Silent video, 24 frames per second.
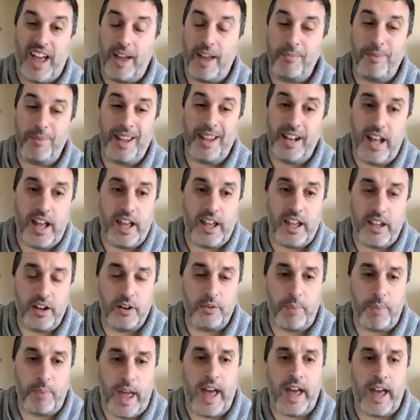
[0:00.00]
I may not hear
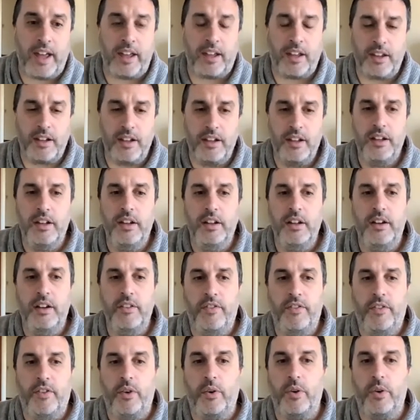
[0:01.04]
back
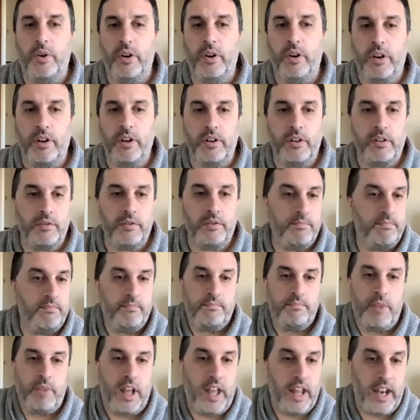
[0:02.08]
for
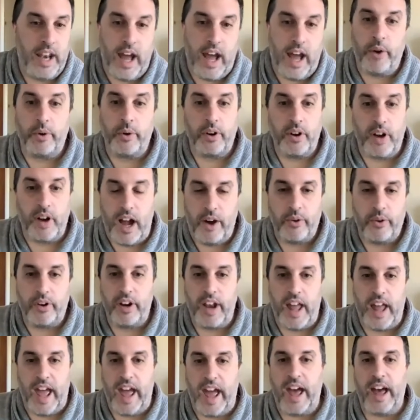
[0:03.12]
an hour and
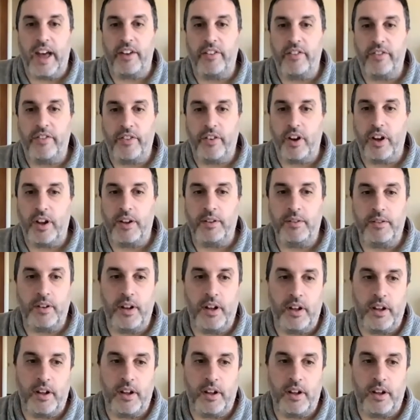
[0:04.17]
a half, right?